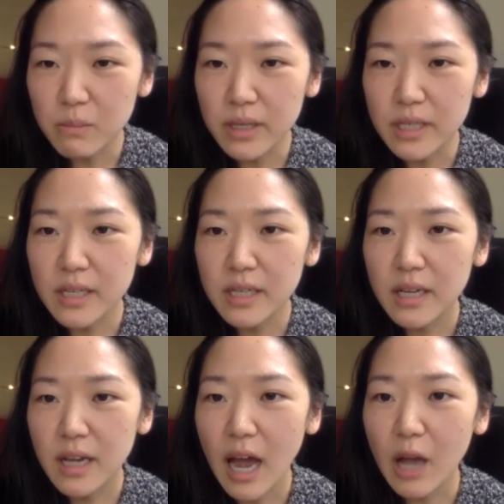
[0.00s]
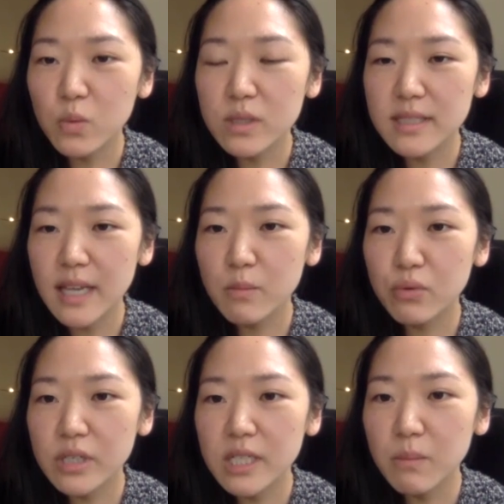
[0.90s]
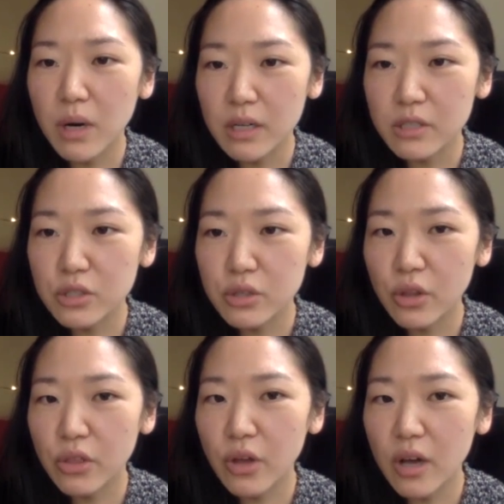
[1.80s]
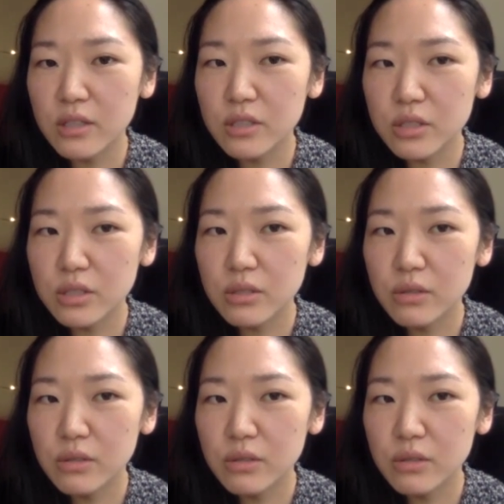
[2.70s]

But I would say pretty much the thoughts,